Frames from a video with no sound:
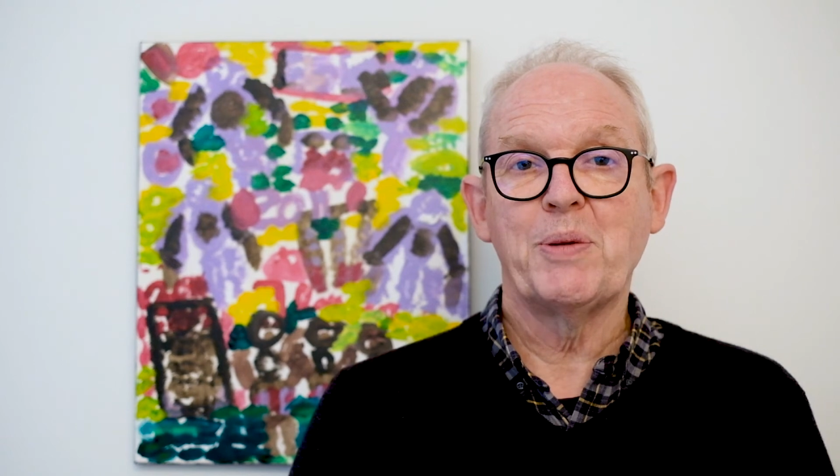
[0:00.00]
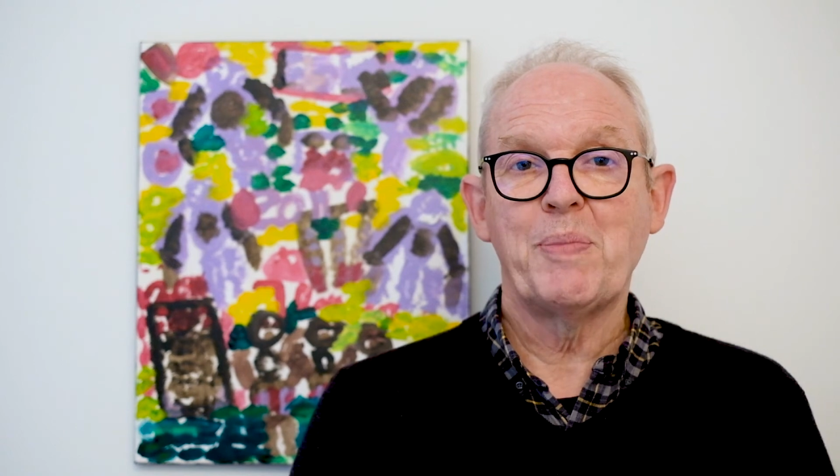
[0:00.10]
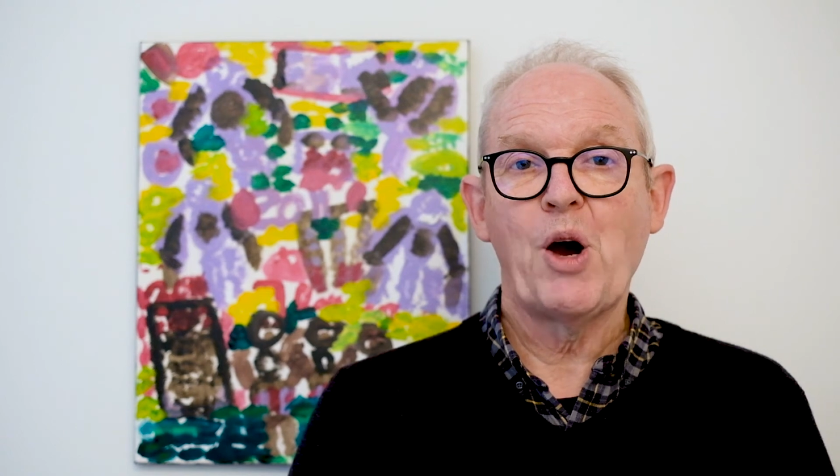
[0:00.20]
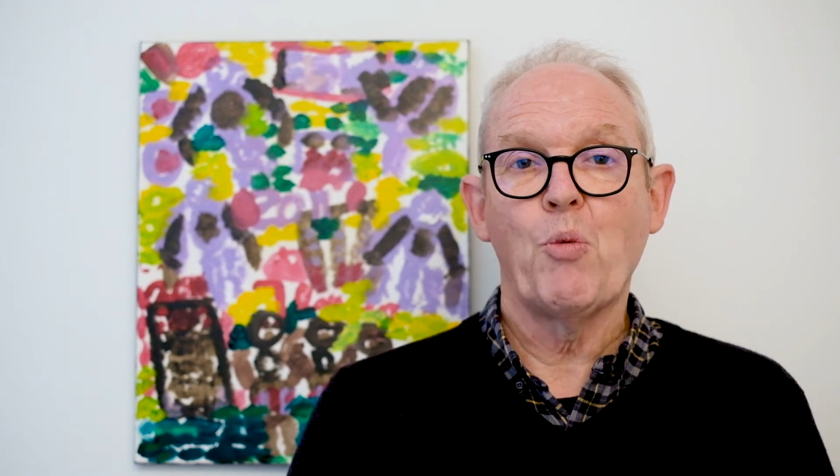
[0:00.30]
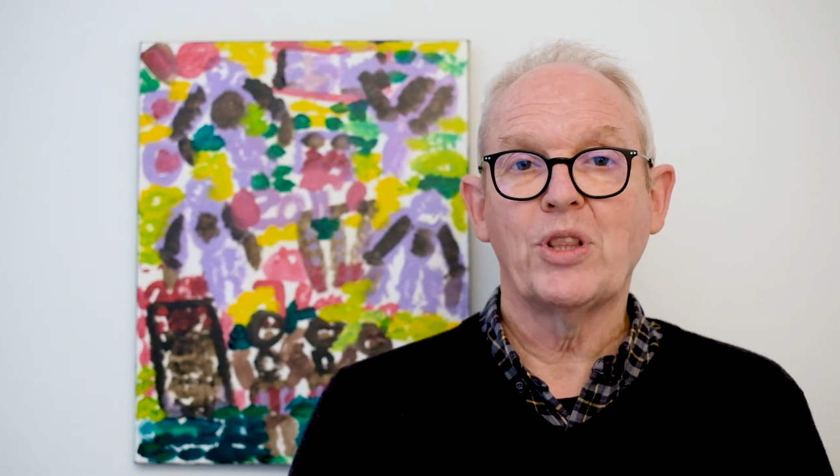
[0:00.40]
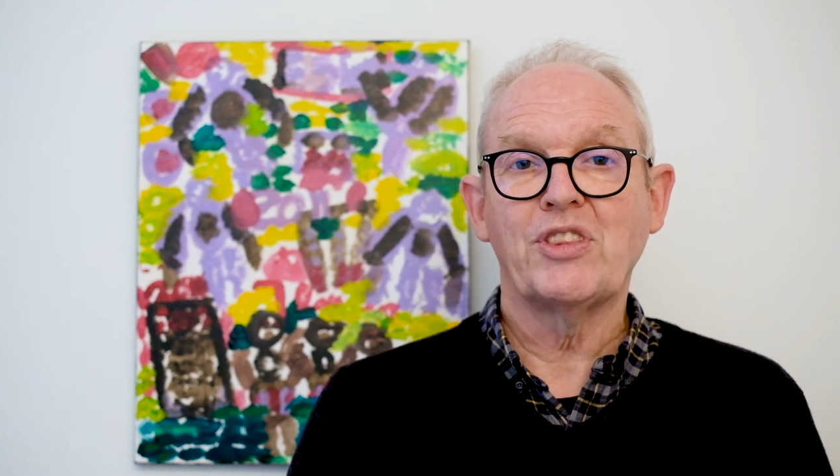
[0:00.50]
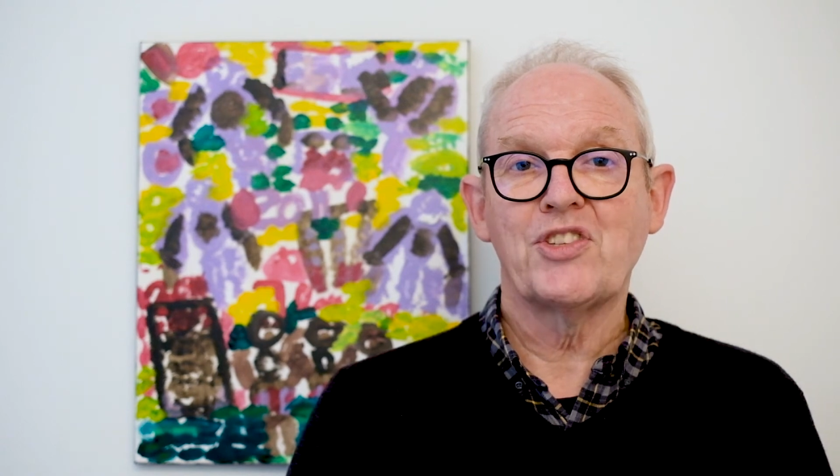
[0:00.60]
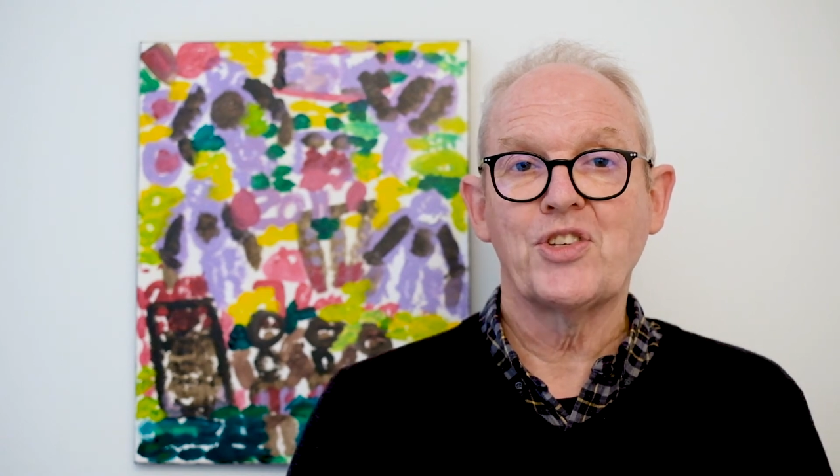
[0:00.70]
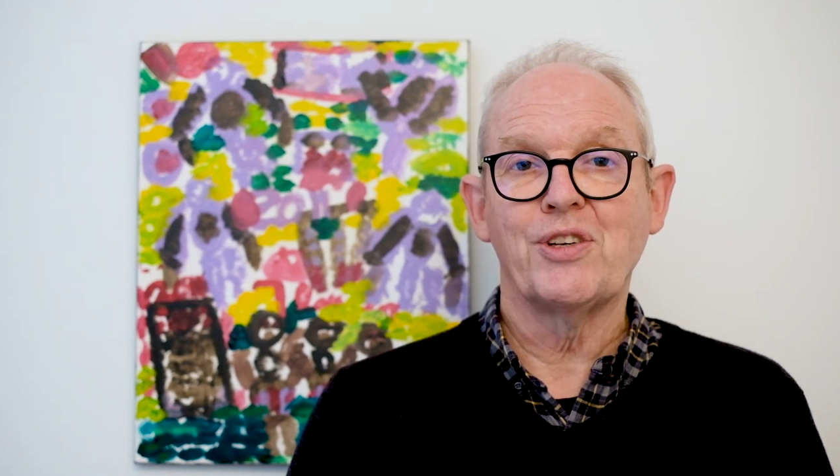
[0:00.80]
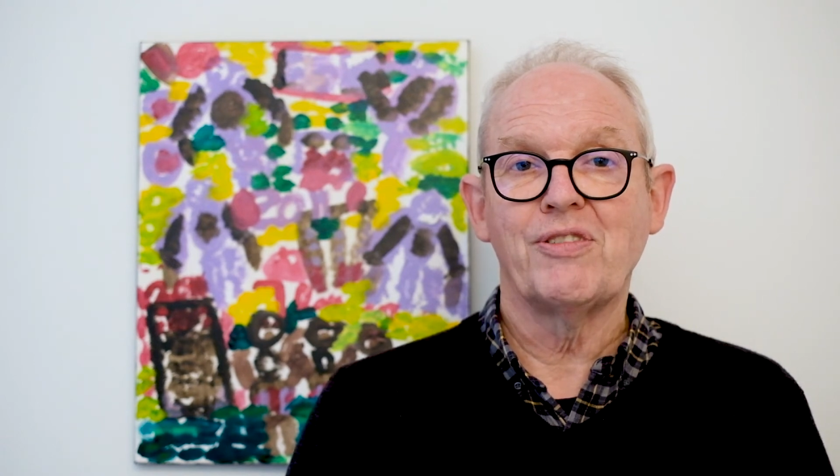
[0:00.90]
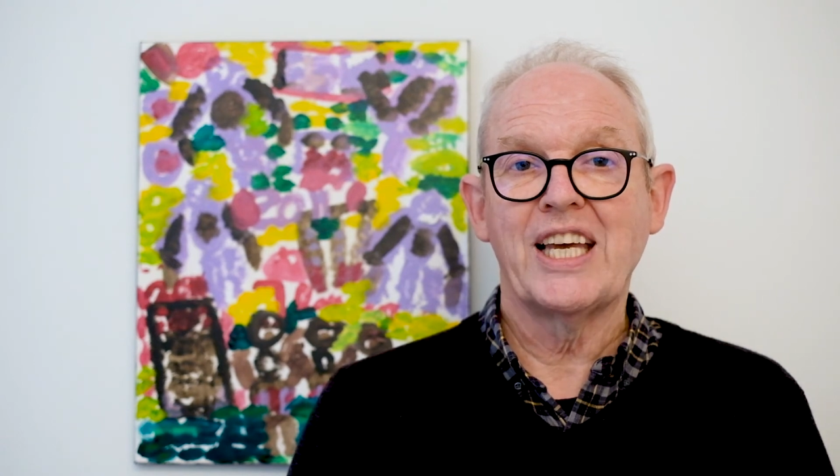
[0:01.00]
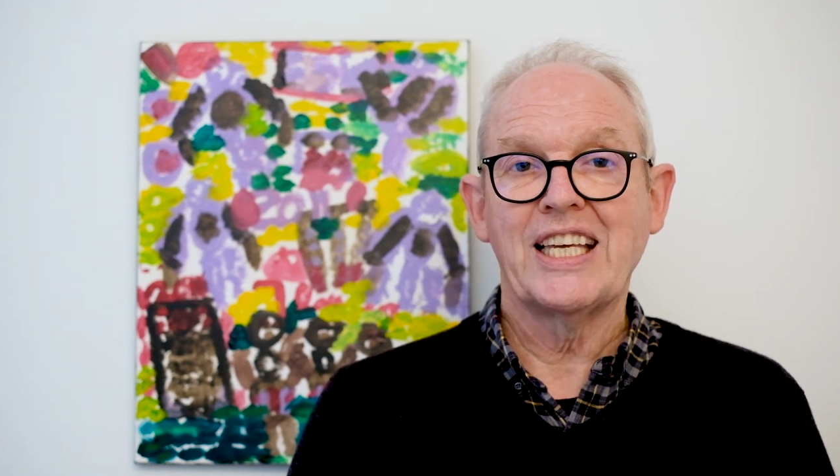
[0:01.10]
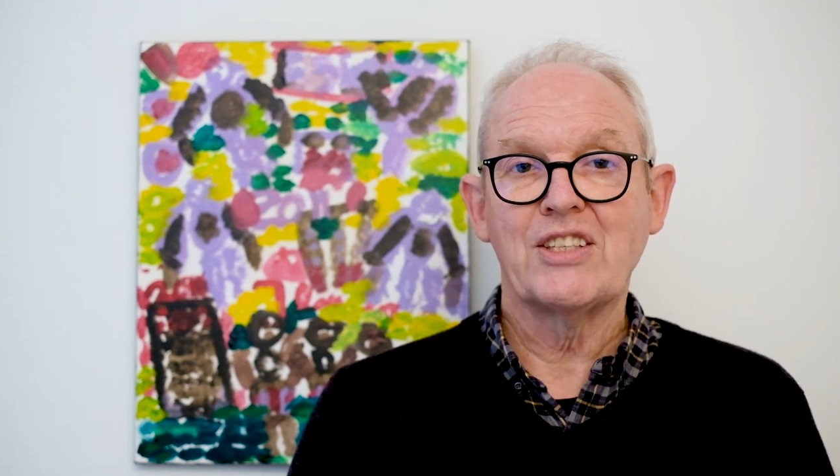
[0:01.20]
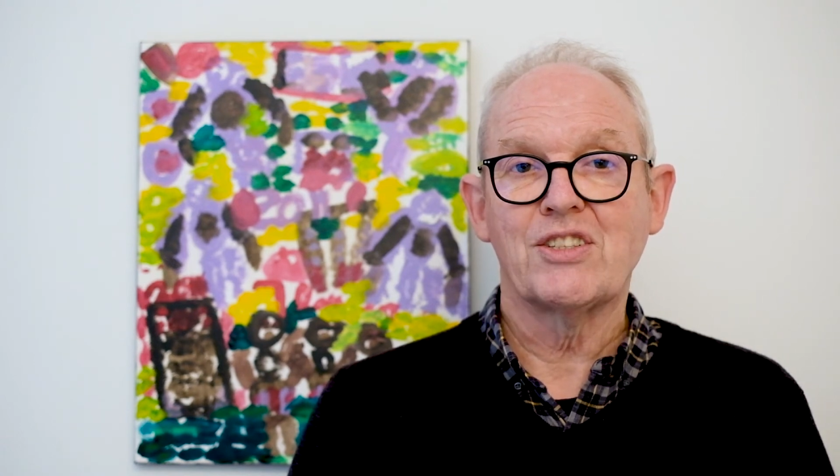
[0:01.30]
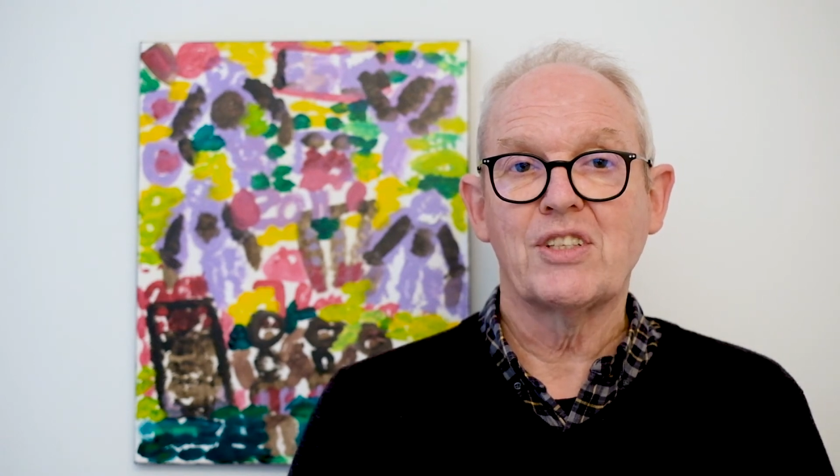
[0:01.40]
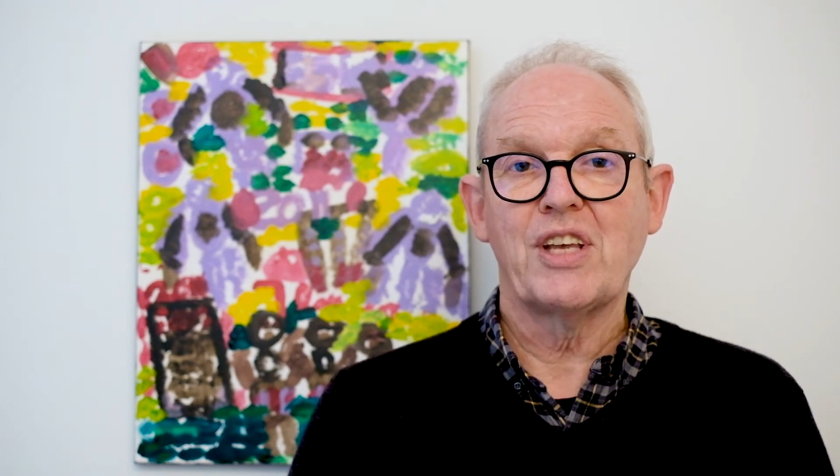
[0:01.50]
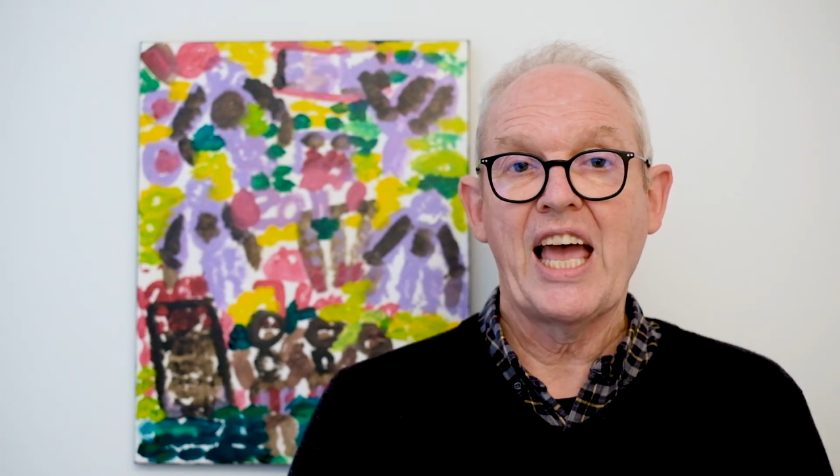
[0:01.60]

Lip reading: about what the survey is